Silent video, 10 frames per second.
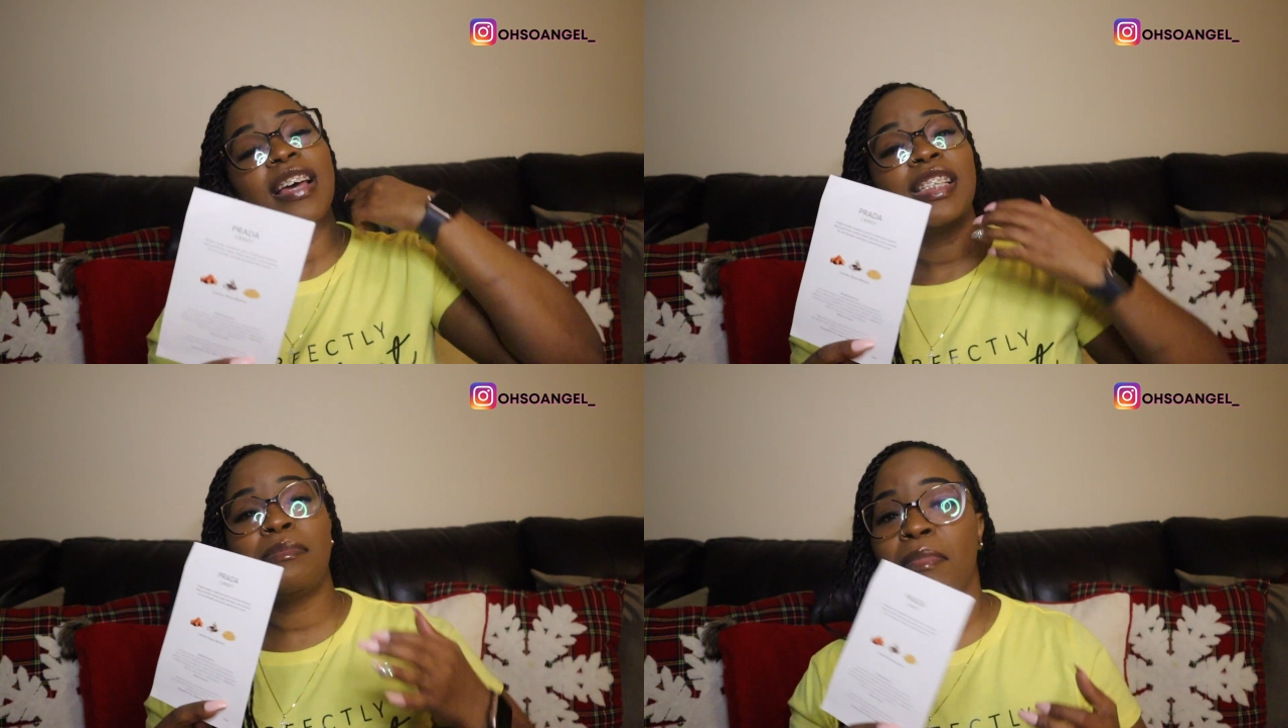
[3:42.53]

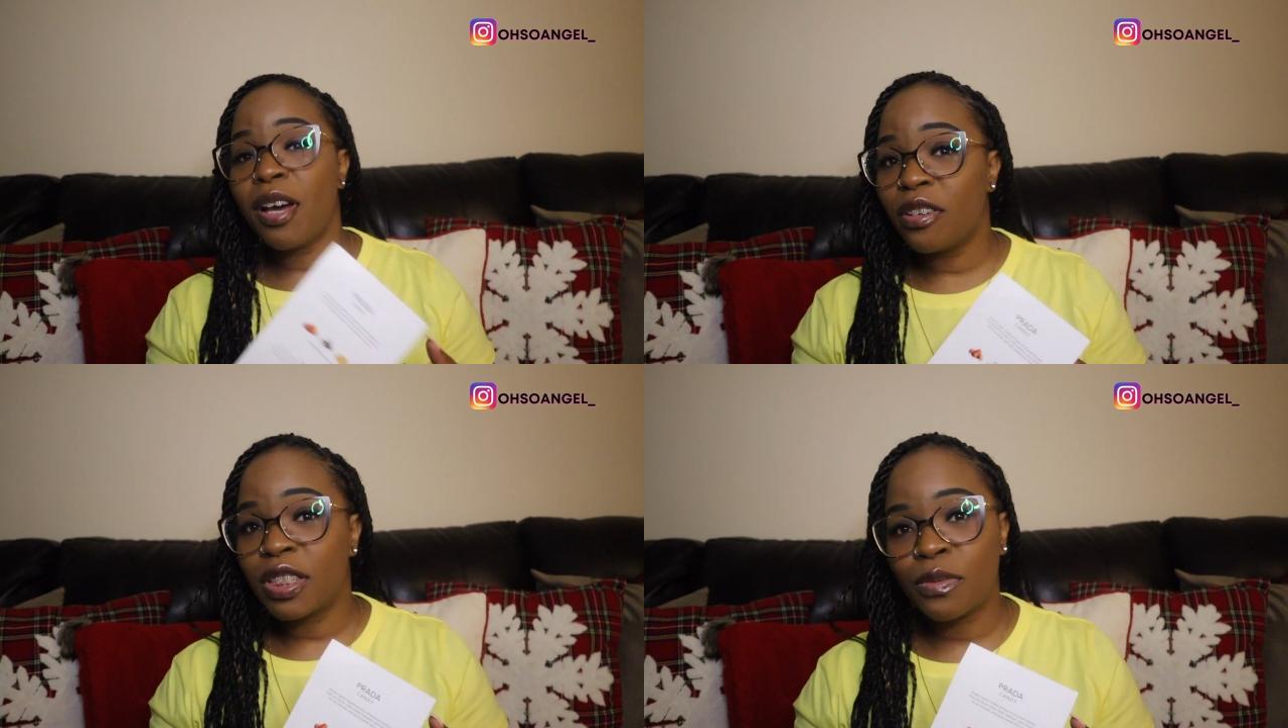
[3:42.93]

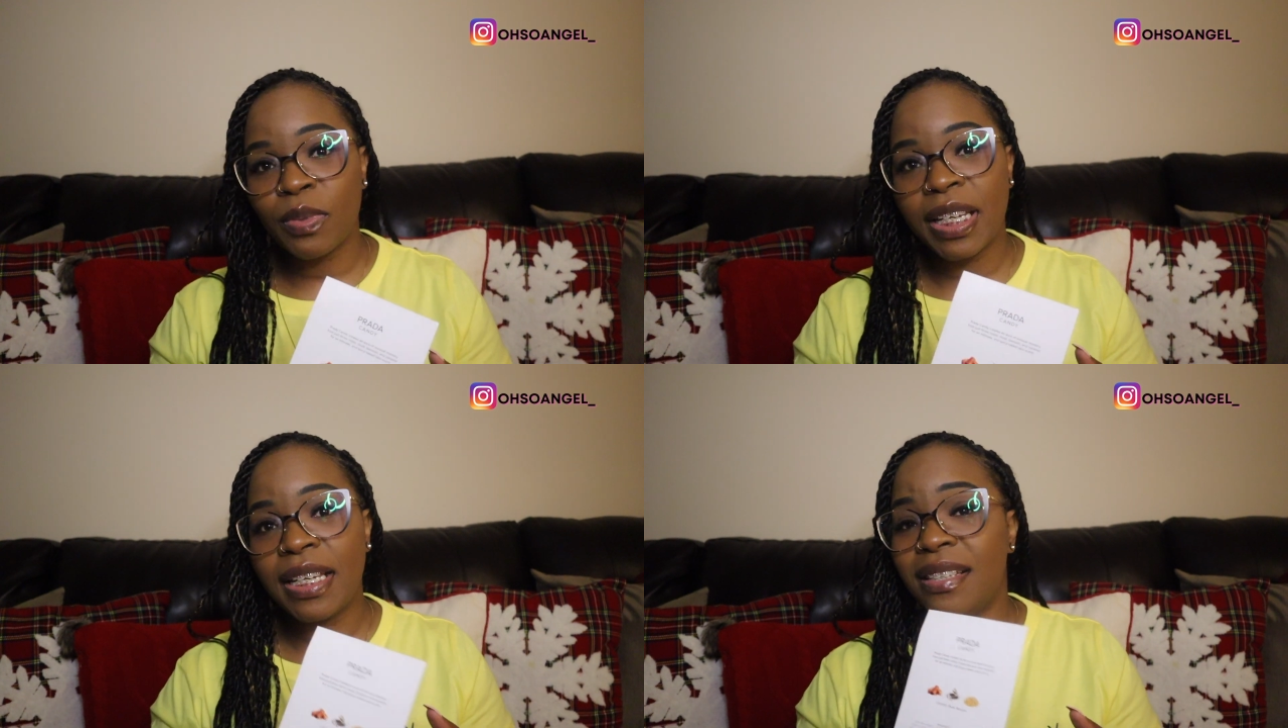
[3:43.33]
Smells
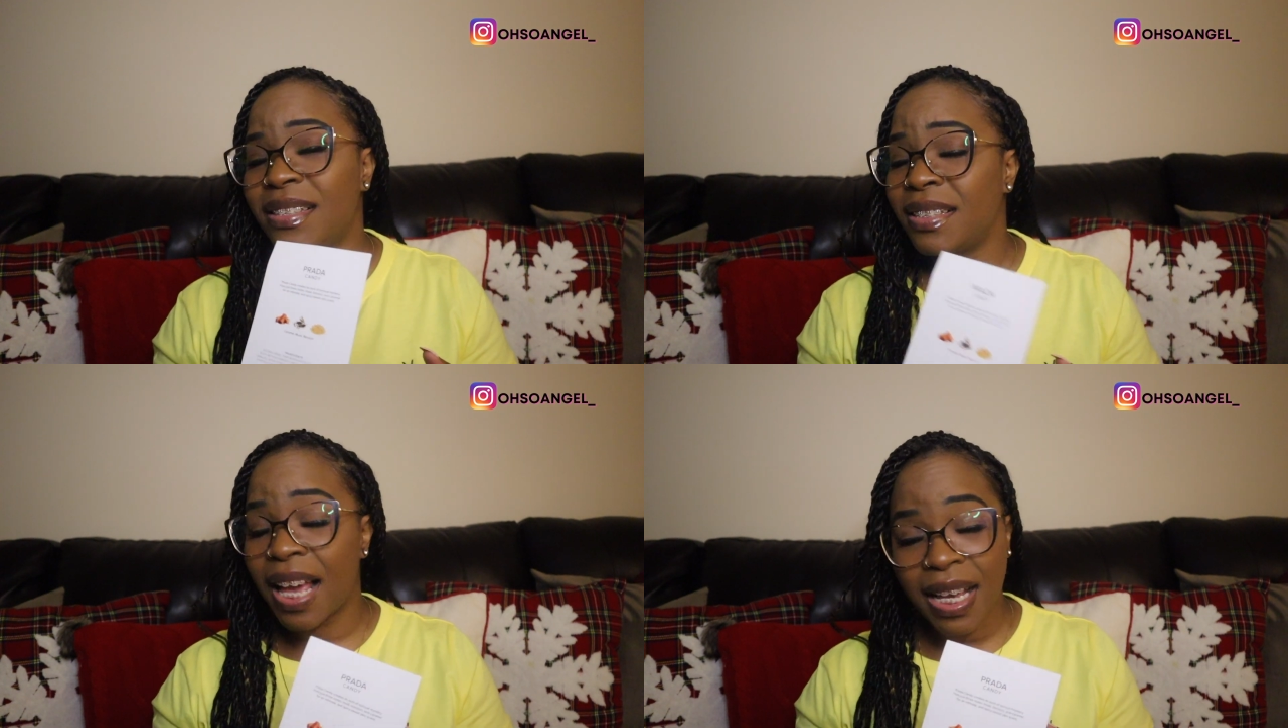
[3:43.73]
sweet,
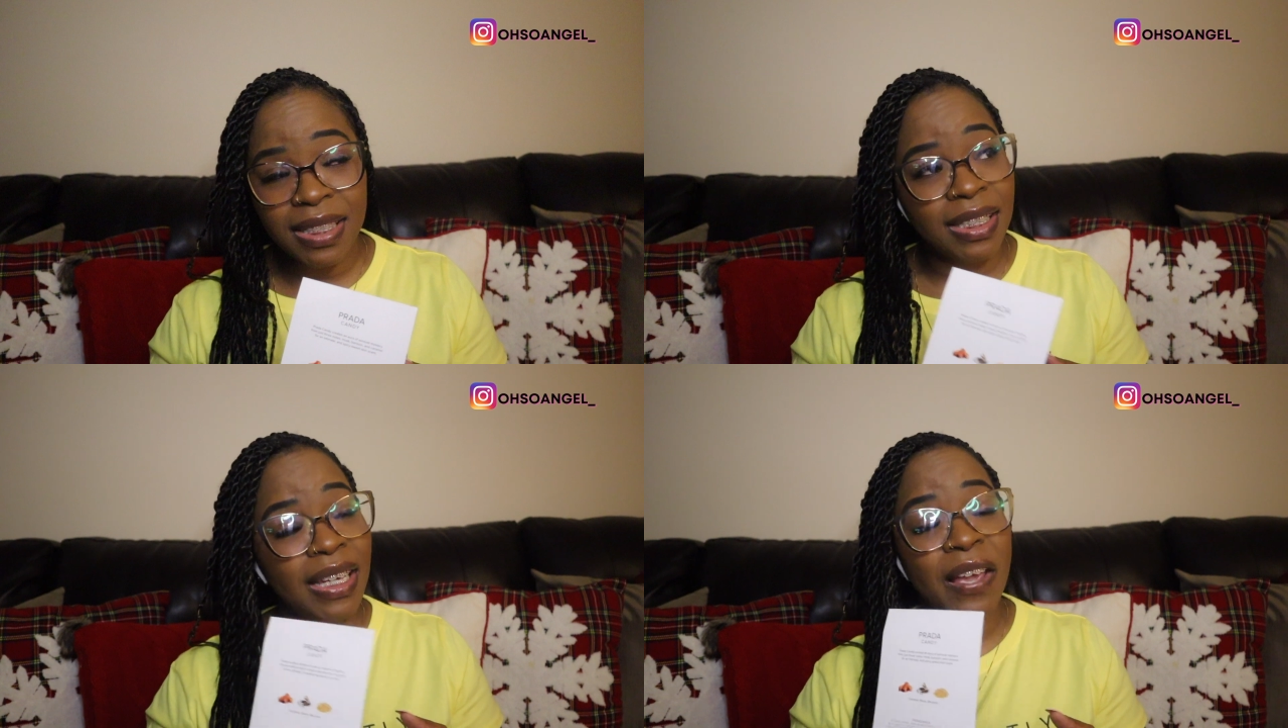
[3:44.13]

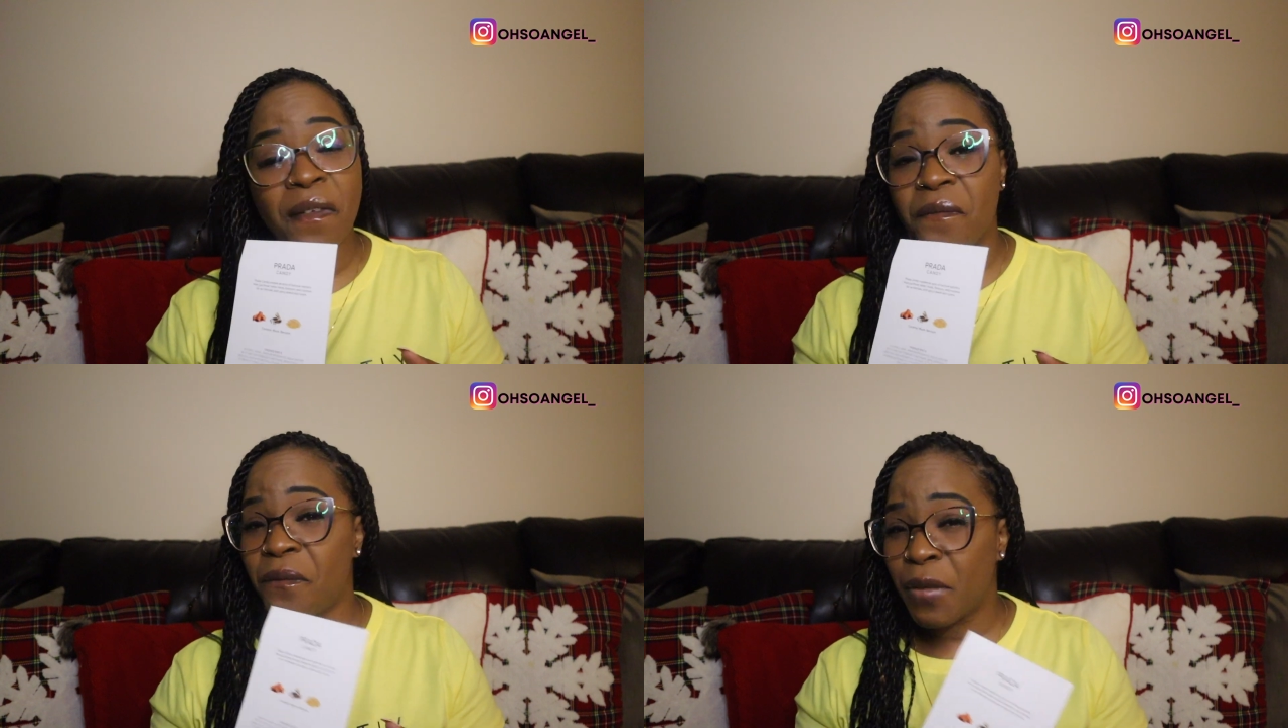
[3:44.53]
sexy,
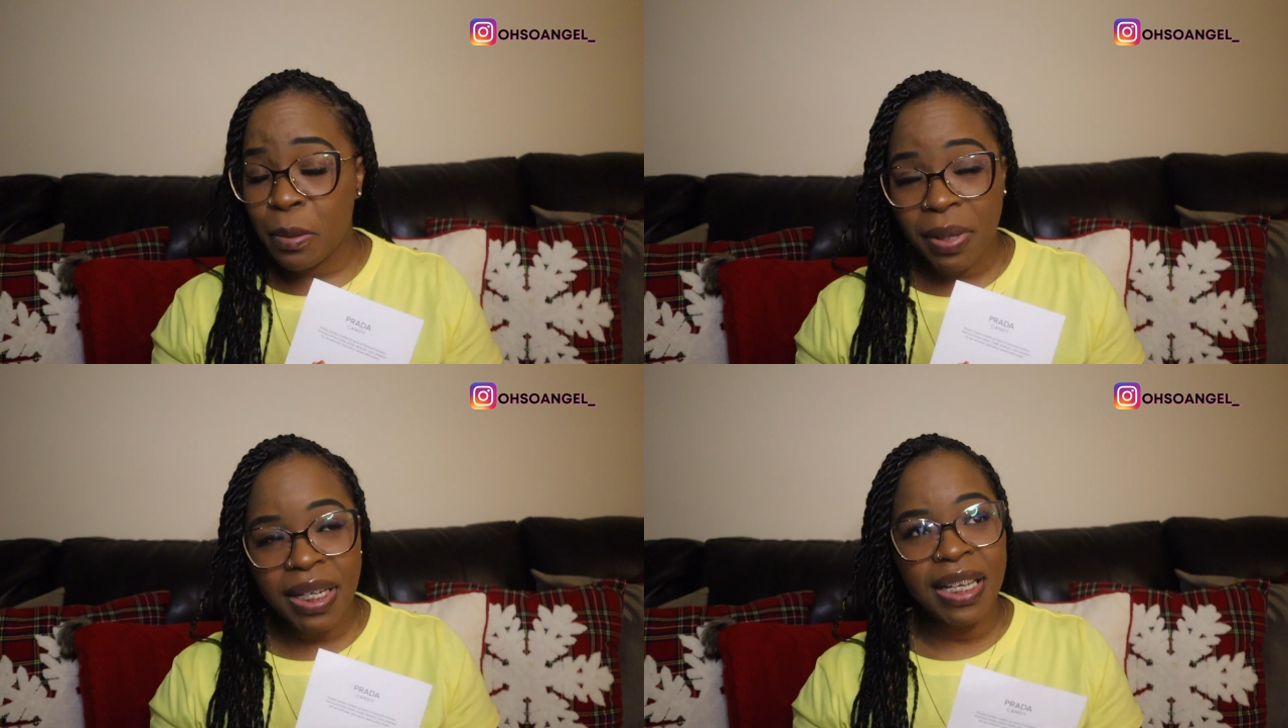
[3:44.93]

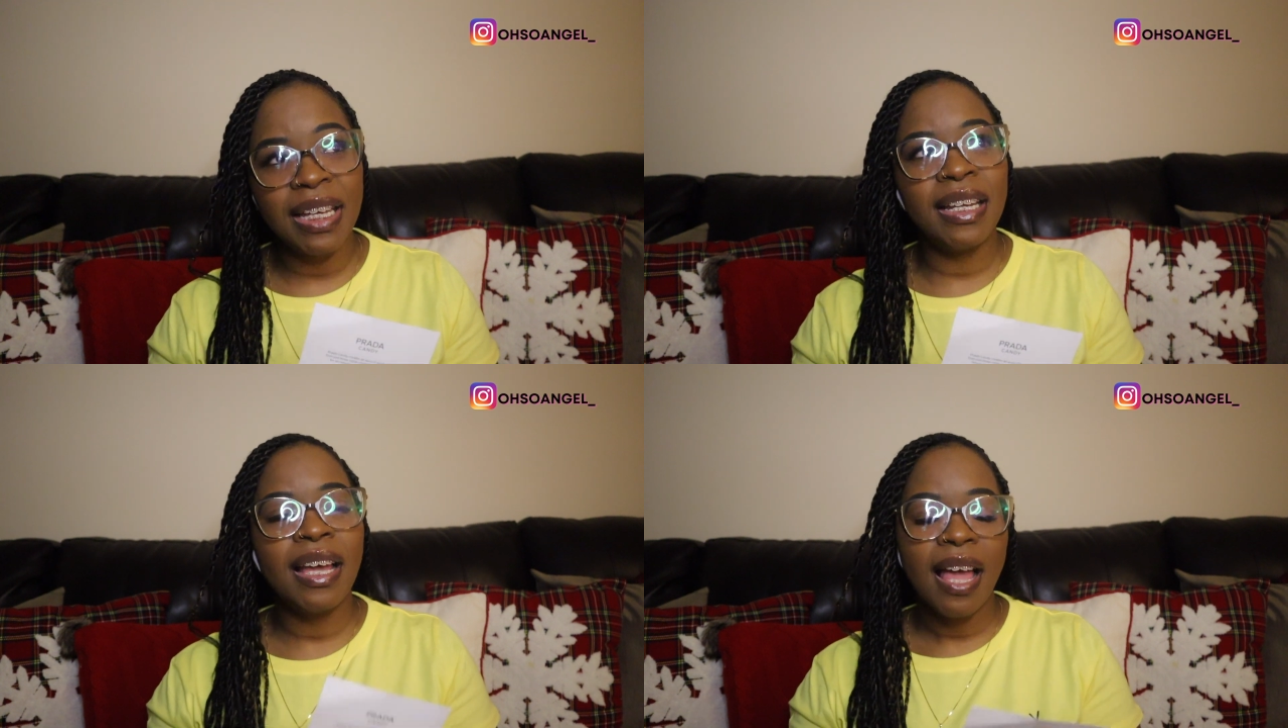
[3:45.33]

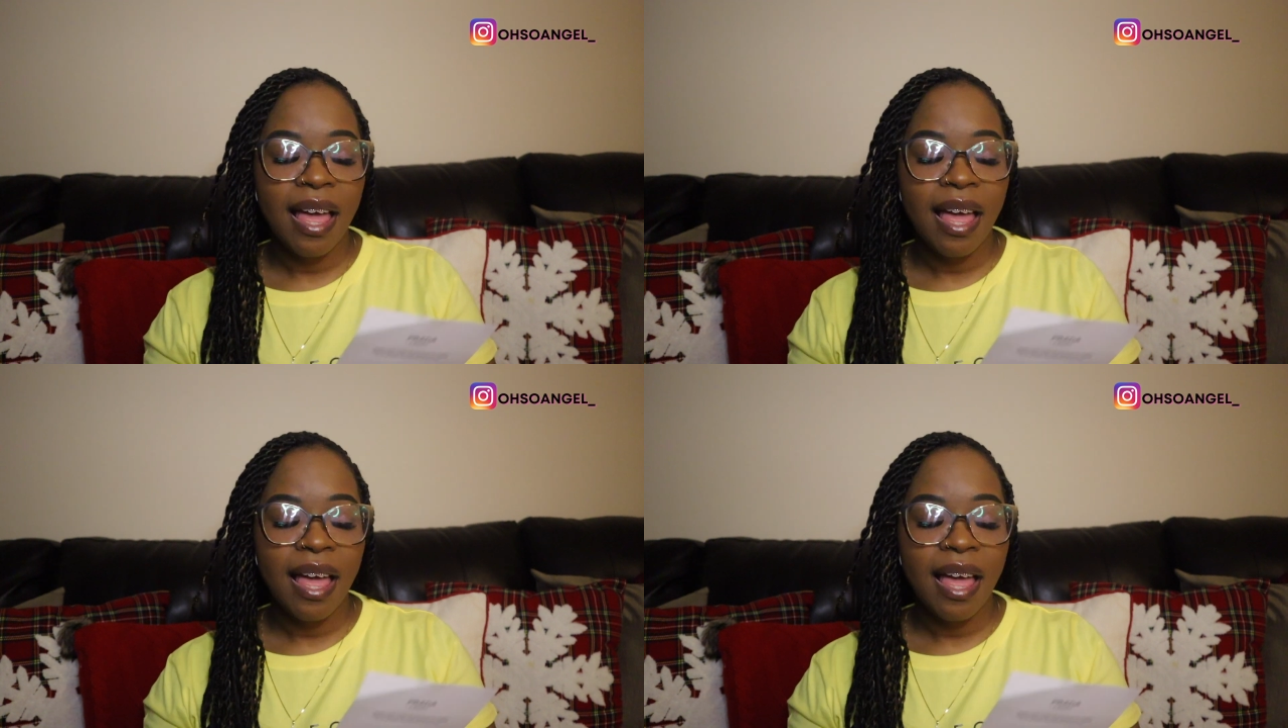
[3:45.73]
feminine.